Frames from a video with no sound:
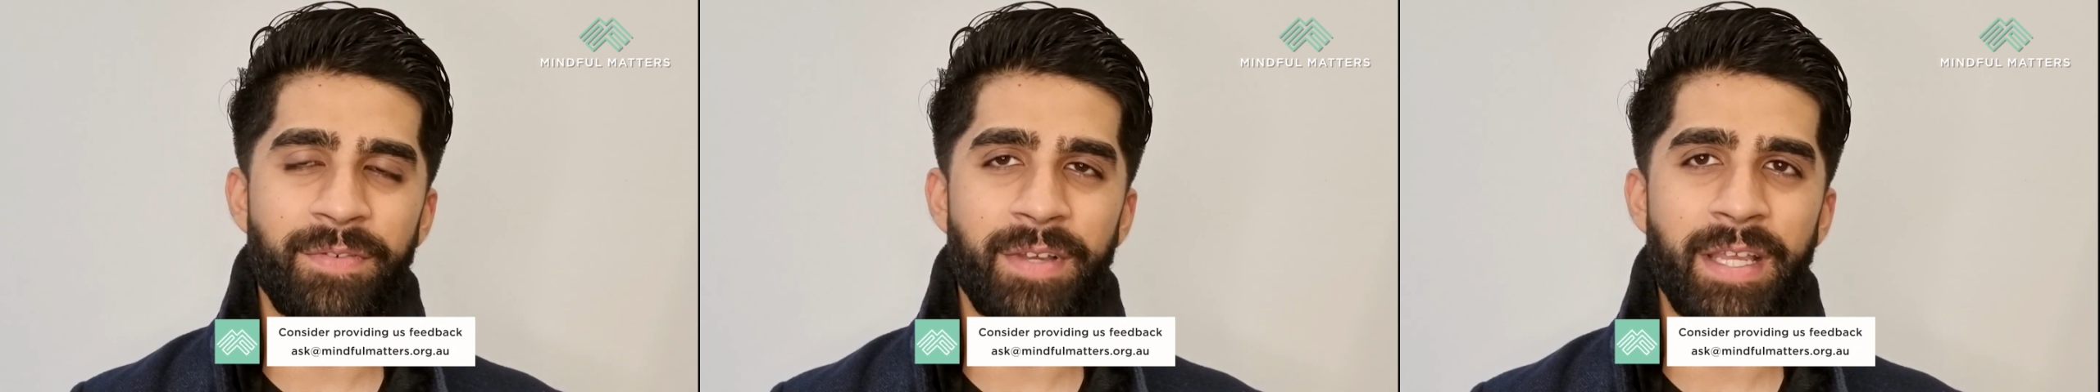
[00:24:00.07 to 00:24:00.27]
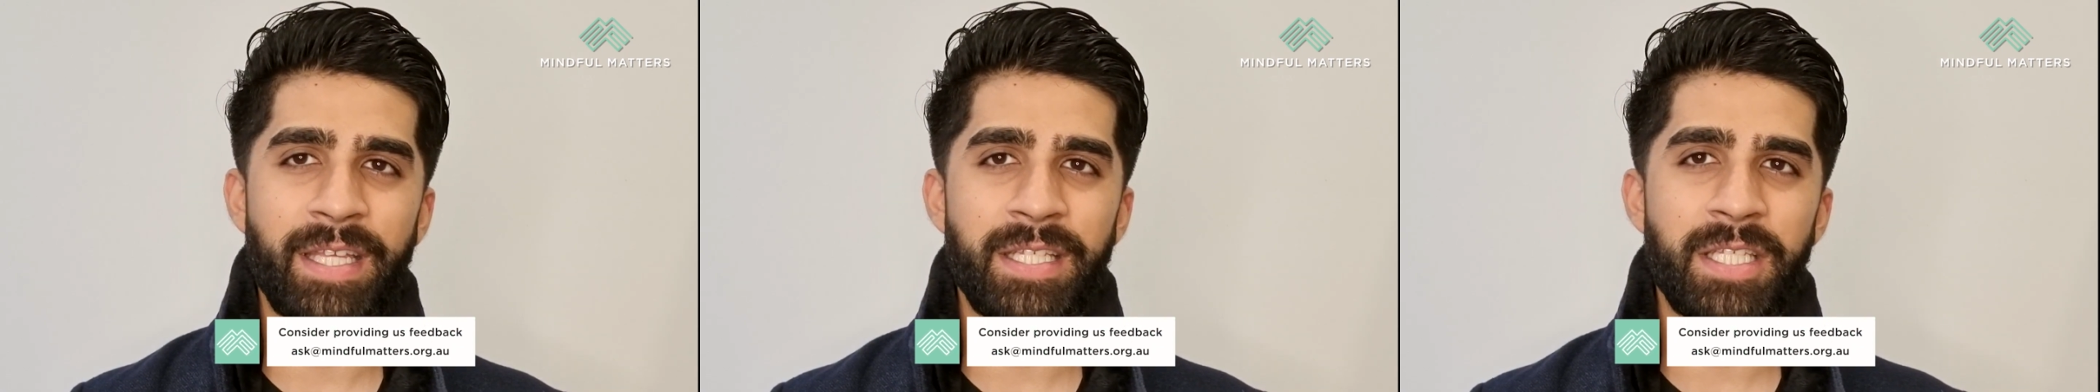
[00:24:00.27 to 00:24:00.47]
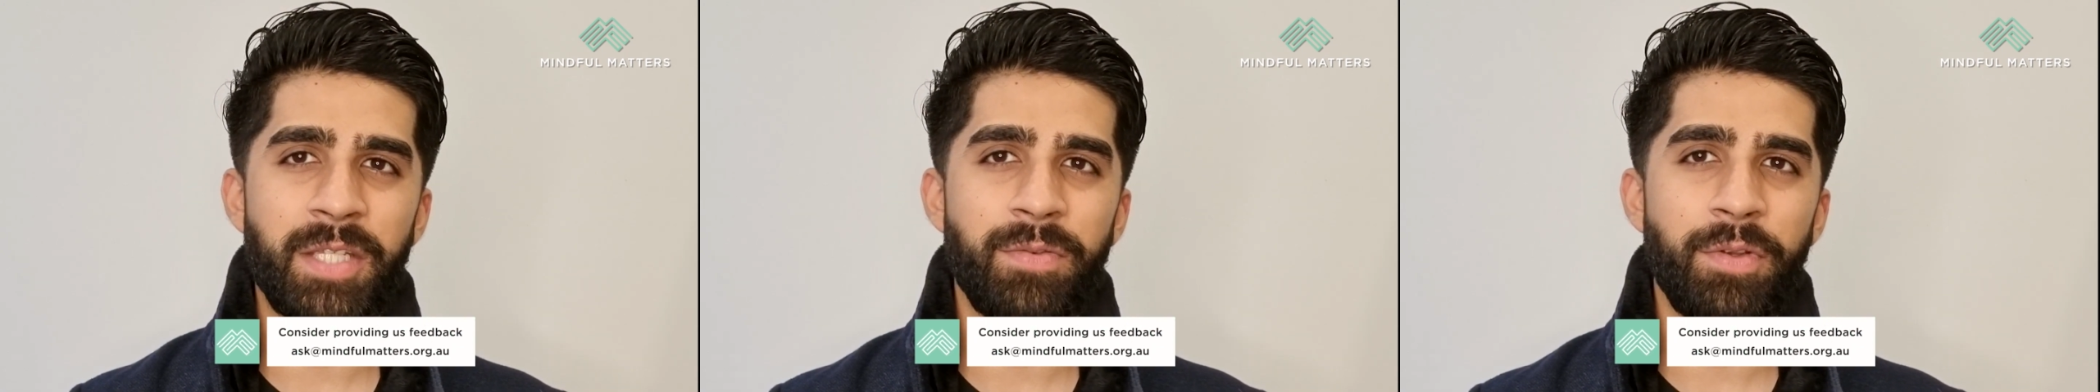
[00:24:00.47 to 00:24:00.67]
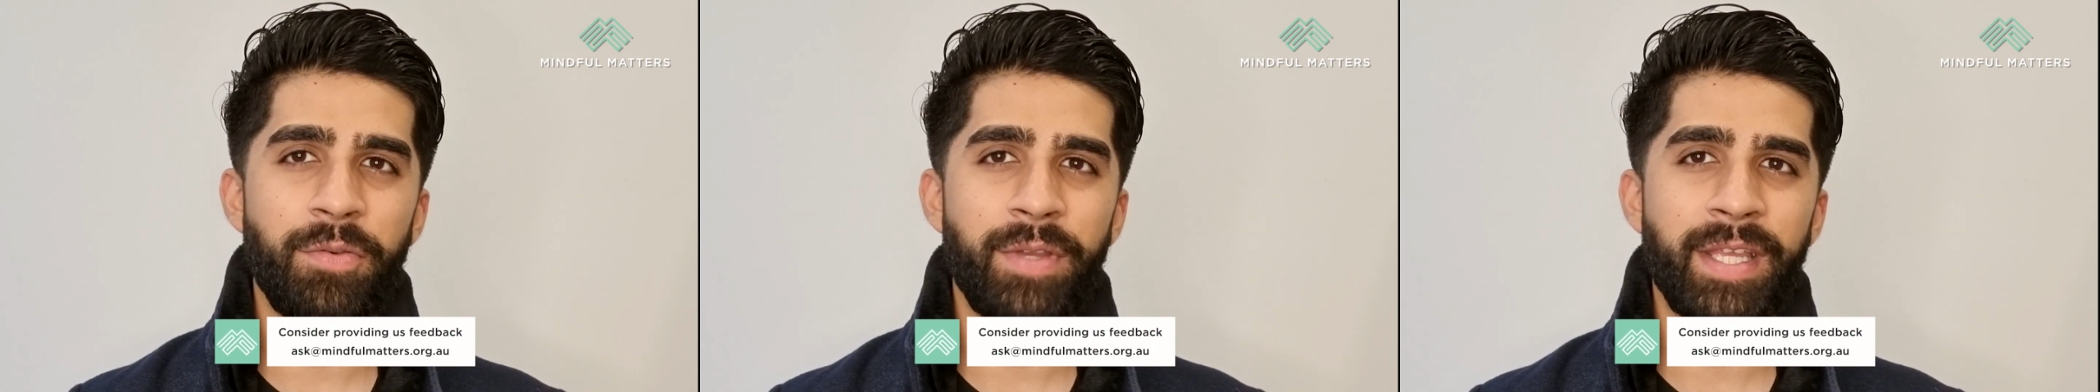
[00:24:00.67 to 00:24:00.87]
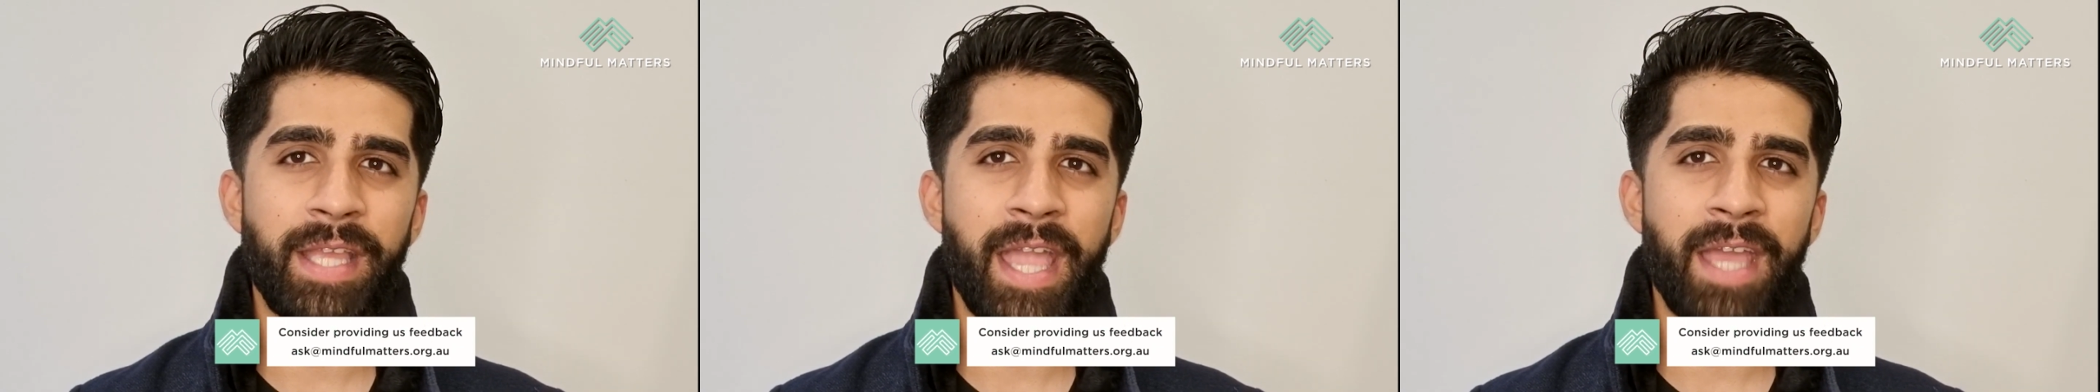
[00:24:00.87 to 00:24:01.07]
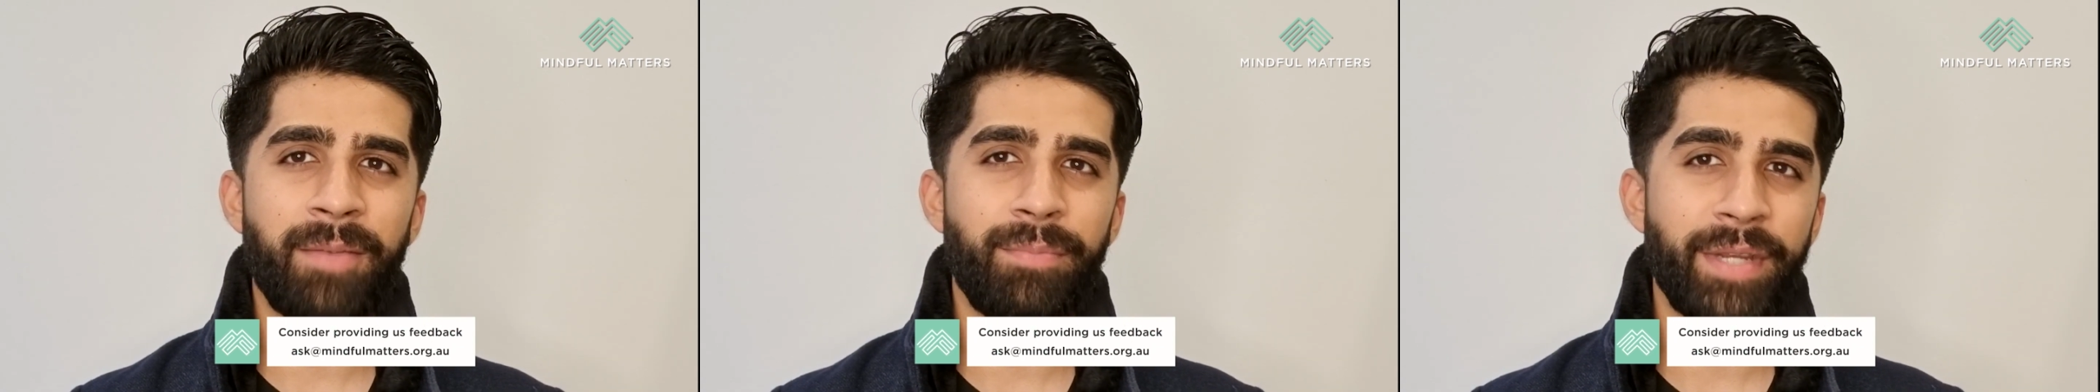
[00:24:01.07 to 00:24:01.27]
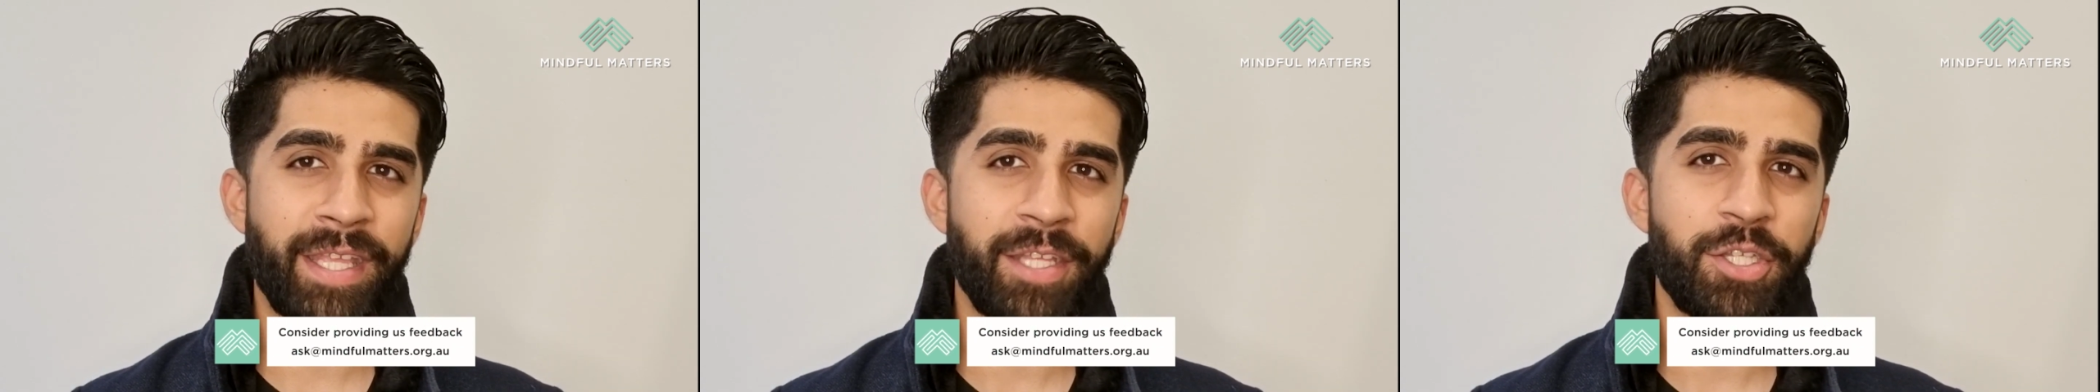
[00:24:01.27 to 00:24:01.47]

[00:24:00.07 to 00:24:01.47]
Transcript: interviewing and bringing